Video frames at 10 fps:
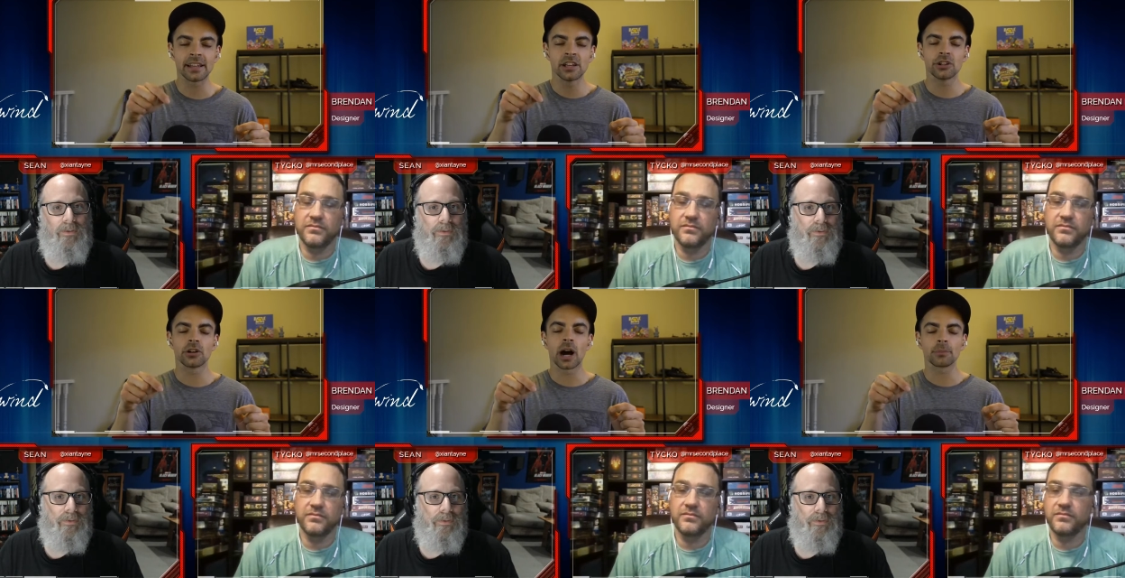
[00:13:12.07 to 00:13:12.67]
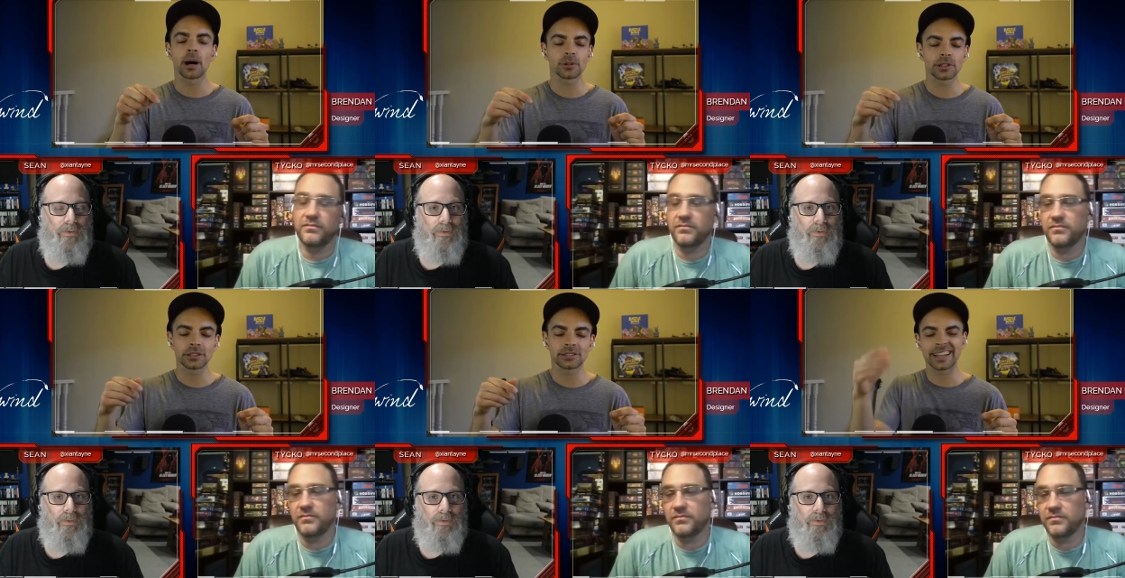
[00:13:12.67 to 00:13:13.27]
Speaker 1: you know, I'm I'm gonna
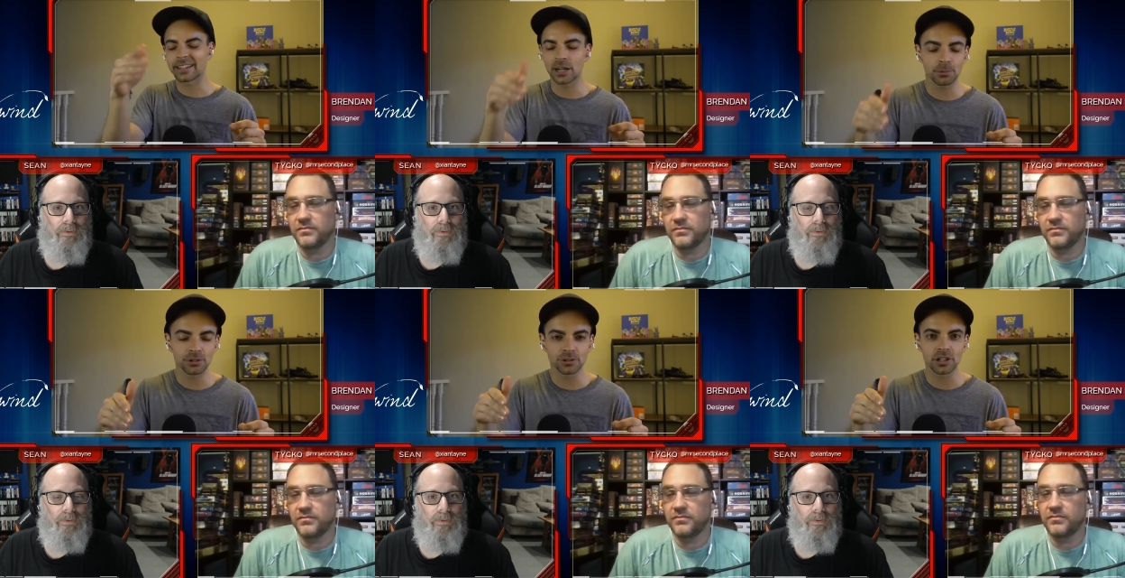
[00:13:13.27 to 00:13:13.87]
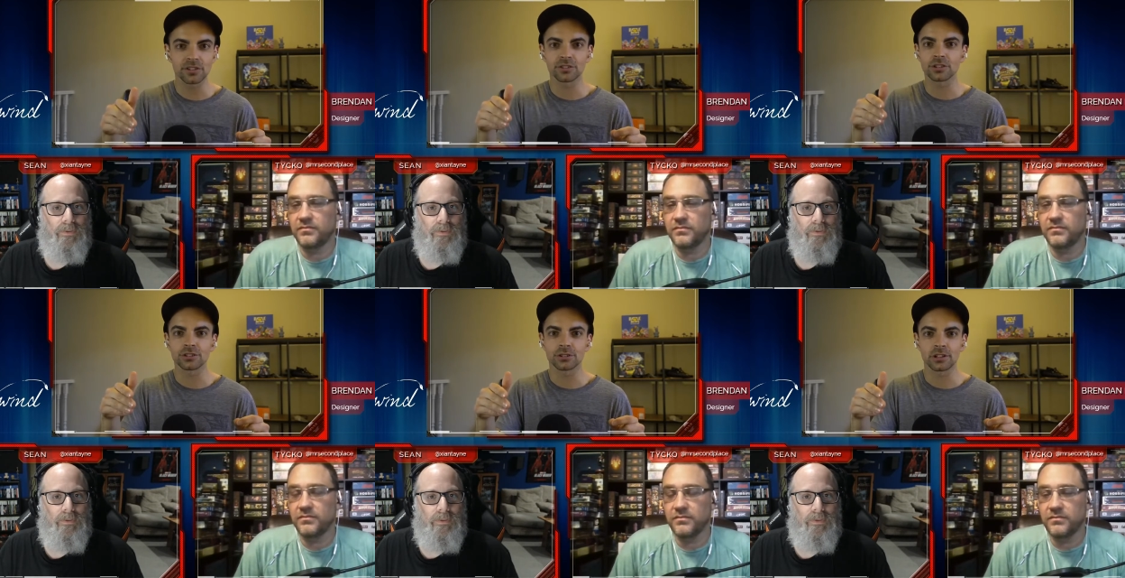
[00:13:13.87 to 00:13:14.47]
take a couple of
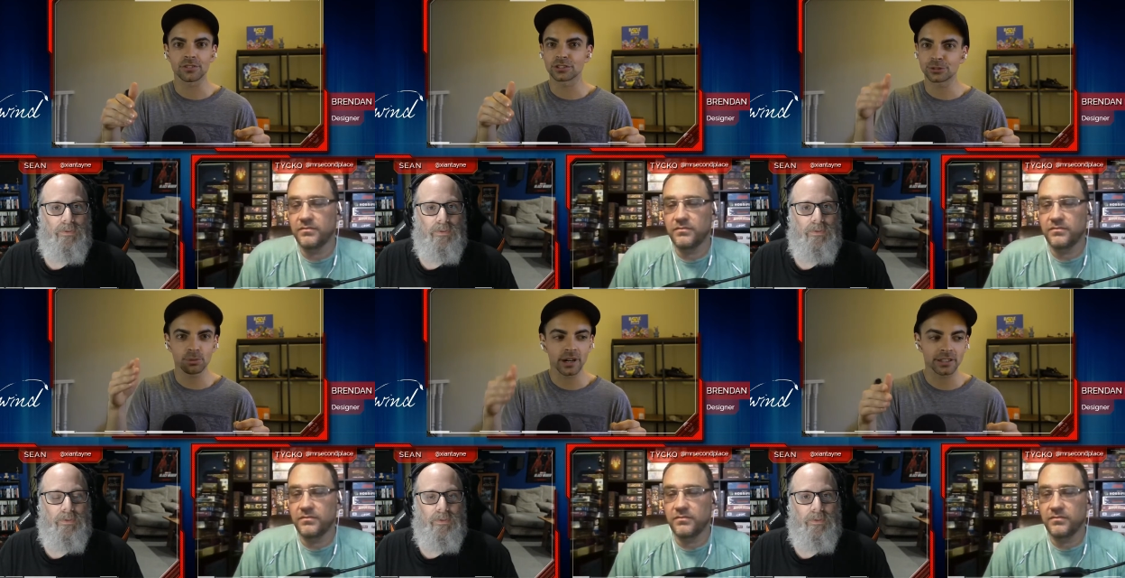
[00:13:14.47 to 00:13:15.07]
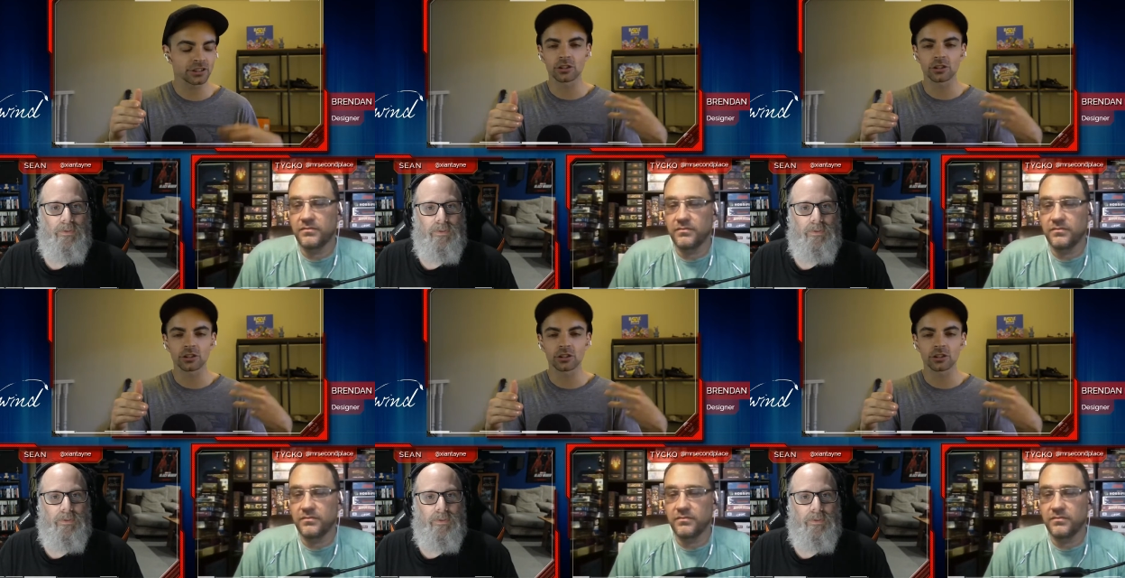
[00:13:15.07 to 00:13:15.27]
the of the sprites, you know,